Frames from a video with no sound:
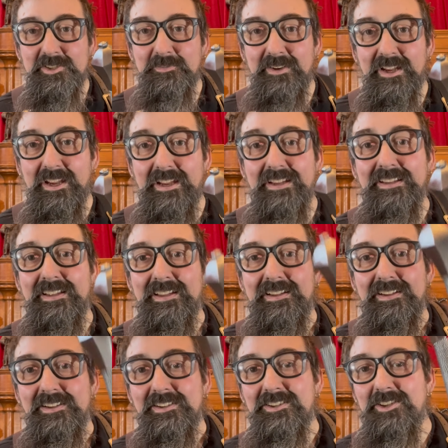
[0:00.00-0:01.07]
my
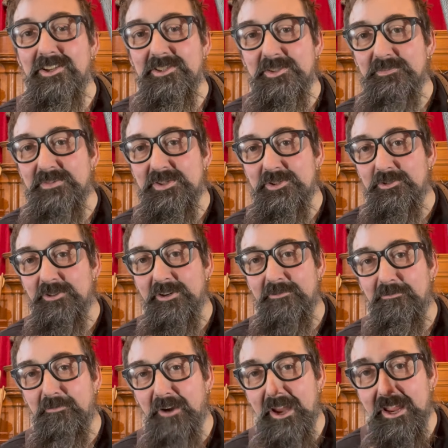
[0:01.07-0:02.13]
custom sword
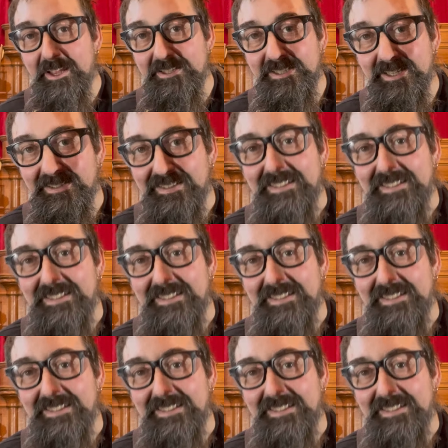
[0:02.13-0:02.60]
rant.